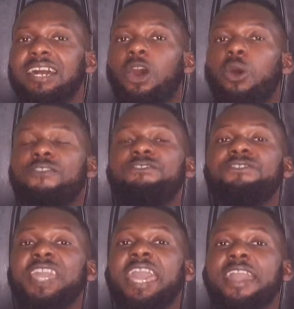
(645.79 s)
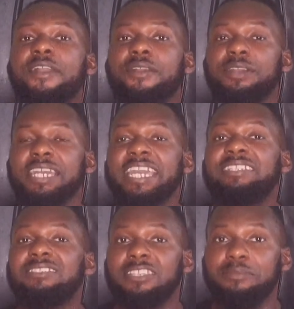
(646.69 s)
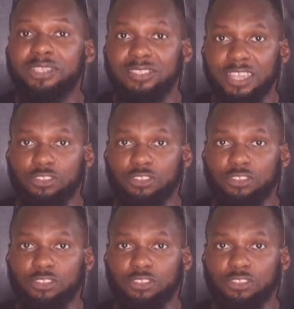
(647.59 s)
or fear intimacy.